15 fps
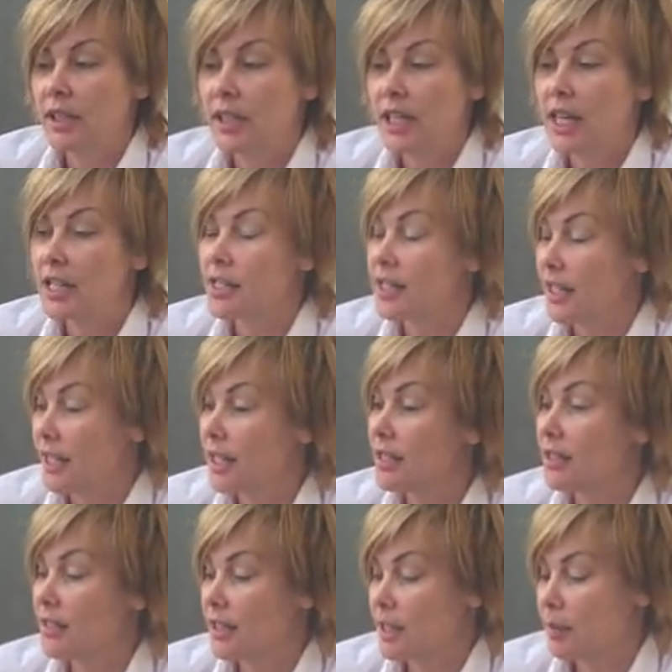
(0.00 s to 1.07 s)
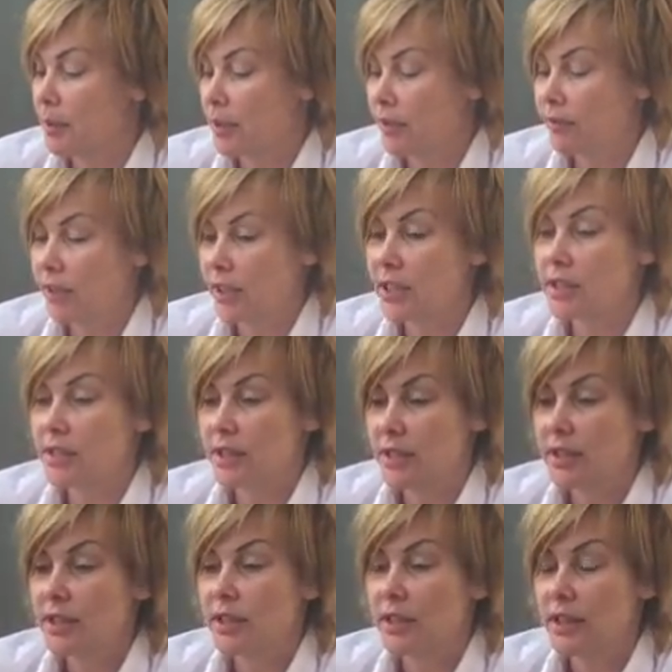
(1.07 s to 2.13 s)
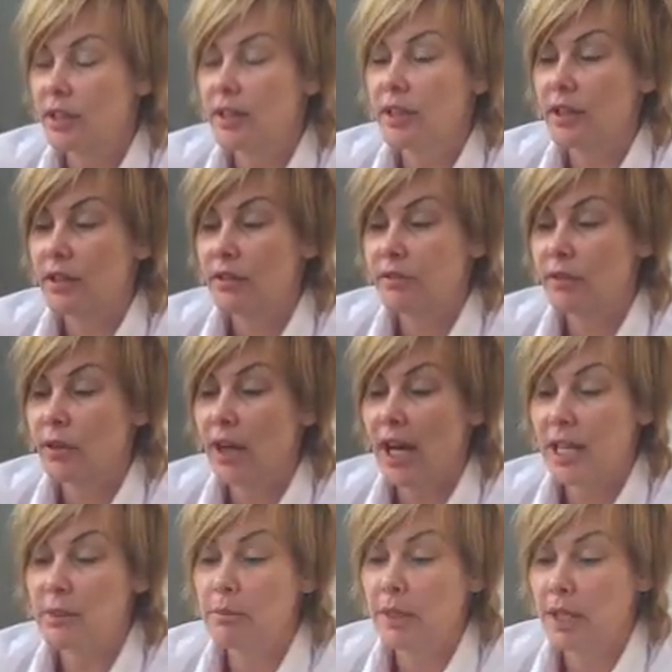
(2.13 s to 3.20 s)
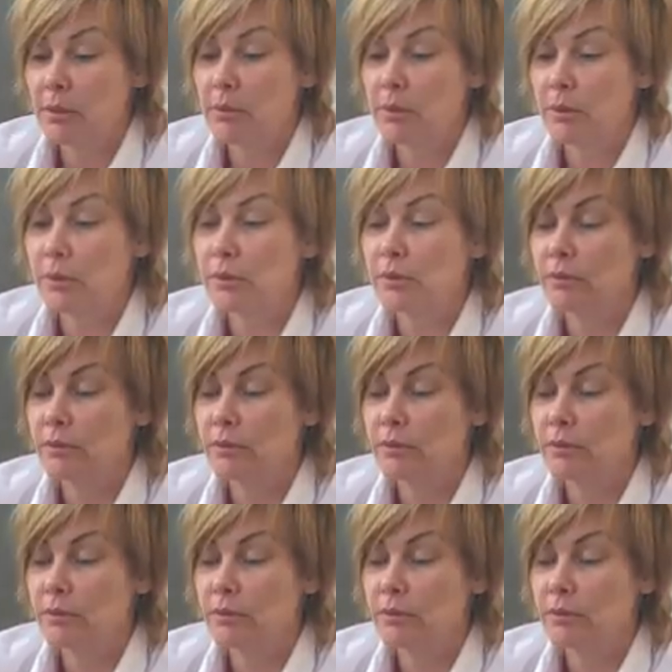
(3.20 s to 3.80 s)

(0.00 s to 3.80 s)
Yes, it is. It's perfect for 8 people.